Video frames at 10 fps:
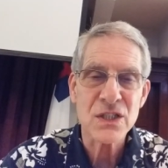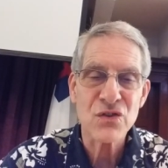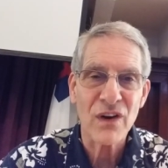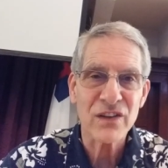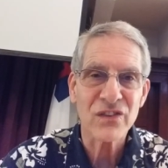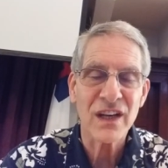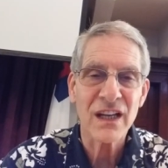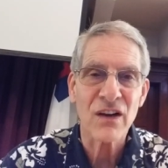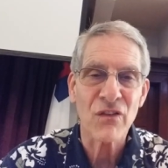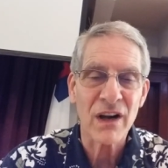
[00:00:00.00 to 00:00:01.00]
trusting
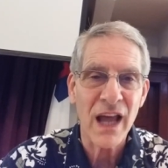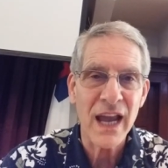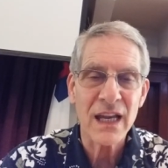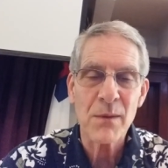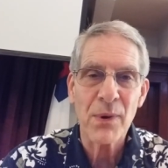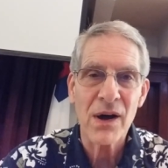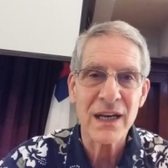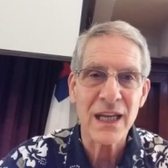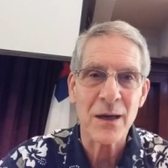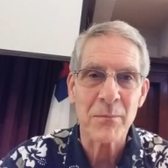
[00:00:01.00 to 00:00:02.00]
and relying upon
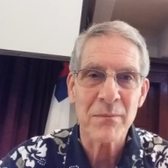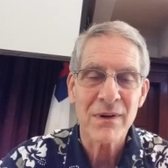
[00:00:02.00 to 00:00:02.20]
Him.